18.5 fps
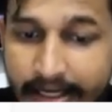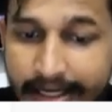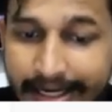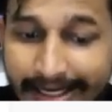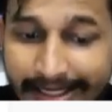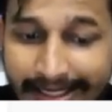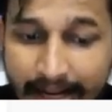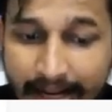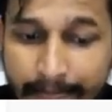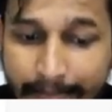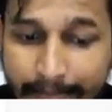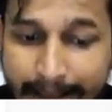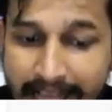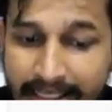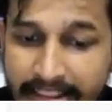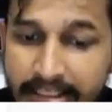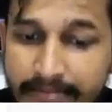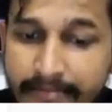it can
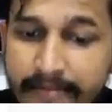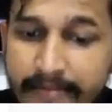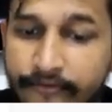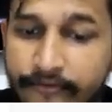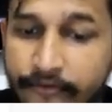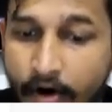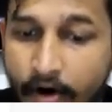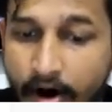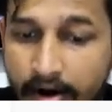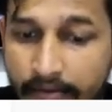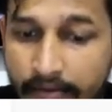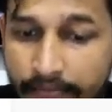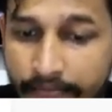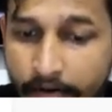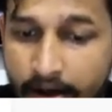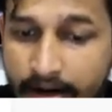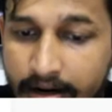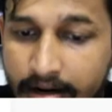maximum fall
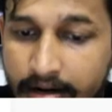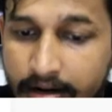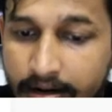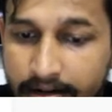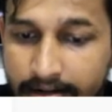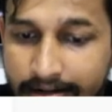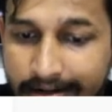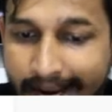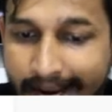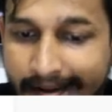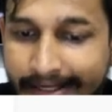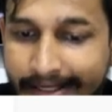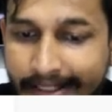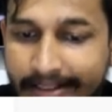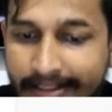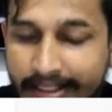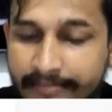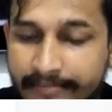for
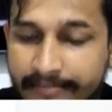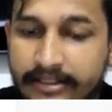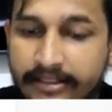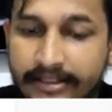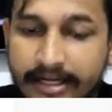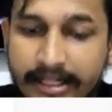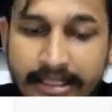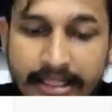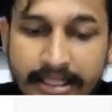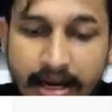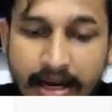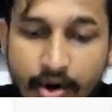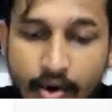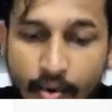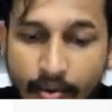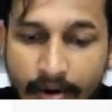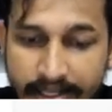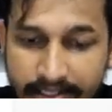93, means till the
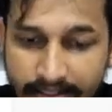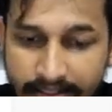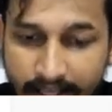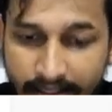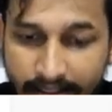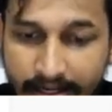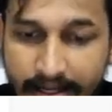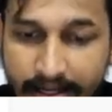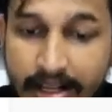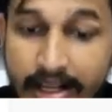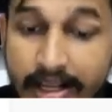lower circuit.